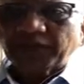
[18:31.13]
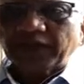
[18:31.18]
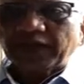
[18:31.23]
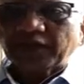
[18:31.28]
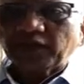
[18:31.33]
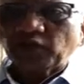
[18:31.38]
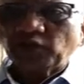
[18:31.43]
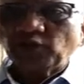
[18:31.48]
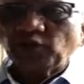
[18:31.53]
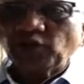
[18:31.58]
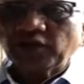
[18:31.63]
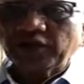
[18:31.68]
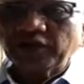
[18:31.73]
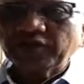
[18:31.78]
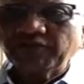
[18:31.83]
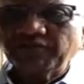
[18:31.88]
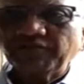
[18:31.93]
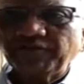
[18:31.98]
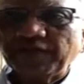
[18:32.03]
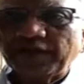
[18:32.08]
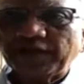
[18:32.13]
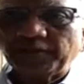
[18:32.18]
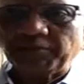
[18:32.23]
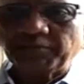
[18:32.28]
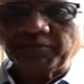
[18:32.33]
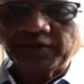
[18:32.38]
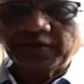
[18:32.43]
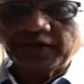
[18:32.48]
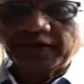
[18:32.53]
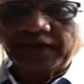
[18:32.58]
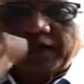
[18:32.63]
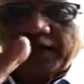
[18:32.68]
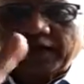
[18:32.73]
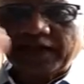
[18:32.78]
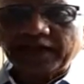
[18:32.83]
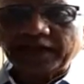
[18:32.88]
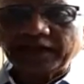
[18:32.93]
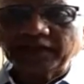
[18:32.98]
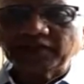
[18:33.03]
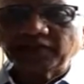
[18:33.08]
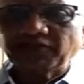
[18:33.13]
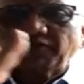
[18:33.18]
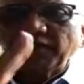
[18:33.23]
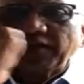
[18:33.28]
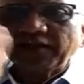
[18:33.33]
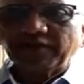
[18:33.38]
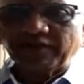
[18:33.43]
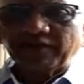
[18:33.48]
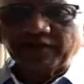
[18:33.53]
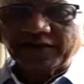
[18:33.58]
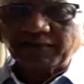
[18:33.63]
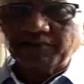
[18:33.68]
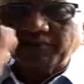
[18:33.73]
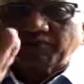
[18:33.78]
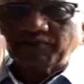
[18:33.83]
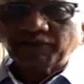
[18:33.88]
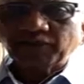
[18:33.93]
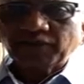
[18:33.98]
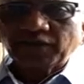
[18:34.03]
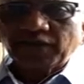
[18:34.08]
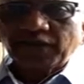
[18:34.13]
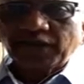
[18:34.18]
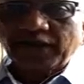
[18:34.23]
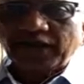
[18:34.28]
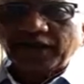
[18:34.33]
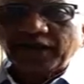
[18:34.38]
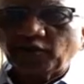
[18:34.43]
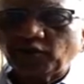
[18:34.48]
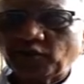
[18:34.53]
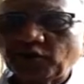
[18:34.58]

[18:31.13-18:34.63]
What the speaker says: and you look at the flame, and it's flickering, and you